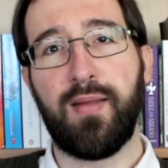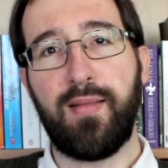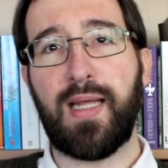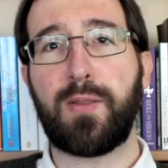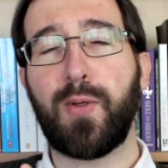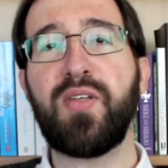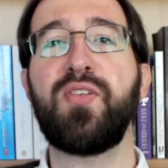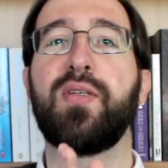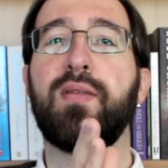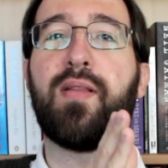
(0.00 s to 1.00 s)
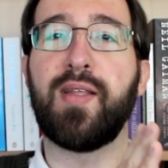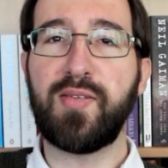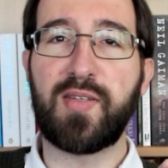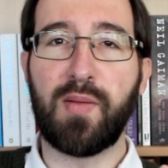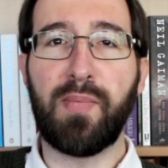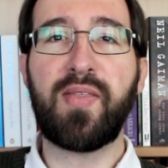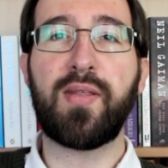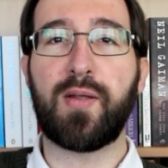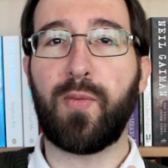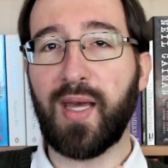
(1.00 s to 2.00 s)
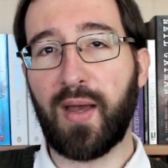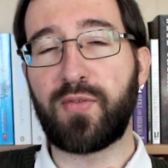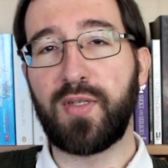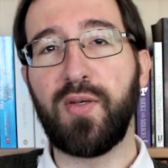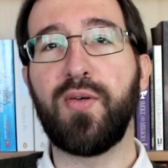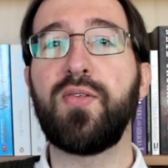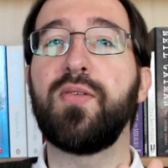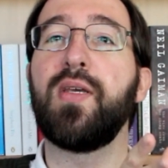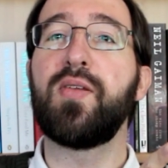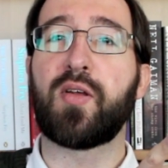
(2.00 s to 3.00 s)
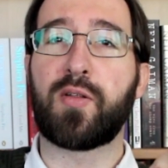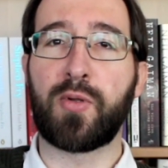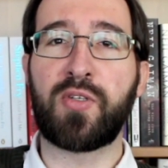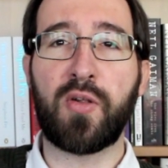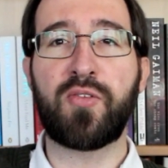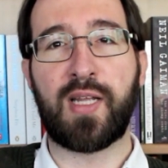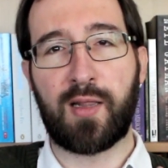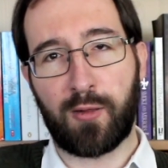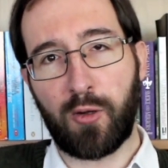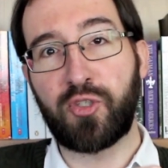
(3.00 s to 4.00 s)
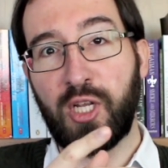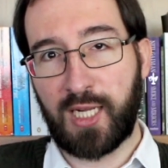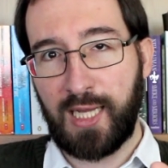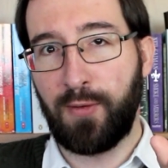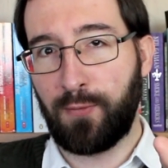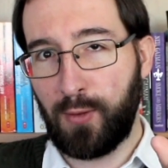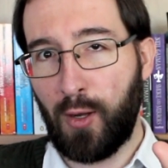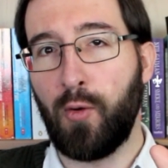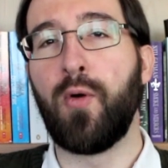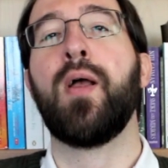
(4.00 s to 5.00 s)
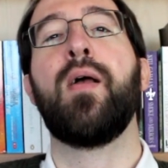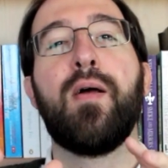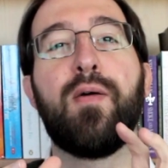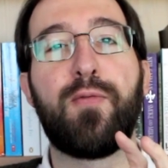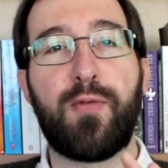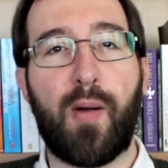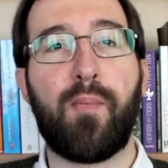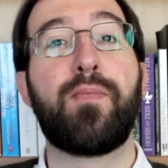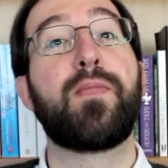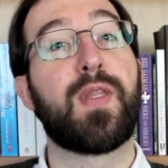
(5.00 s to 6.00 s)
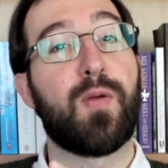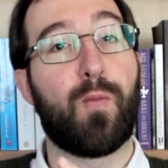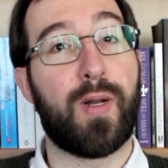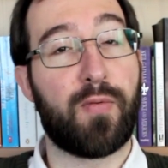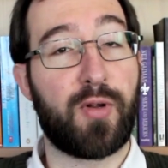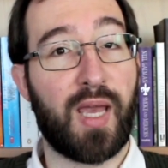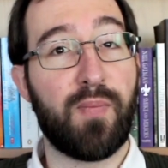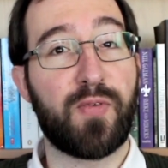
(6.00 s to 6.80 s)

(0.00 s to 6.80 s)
that question, this is the method that we have to use, these are the results that logically flow from whatever came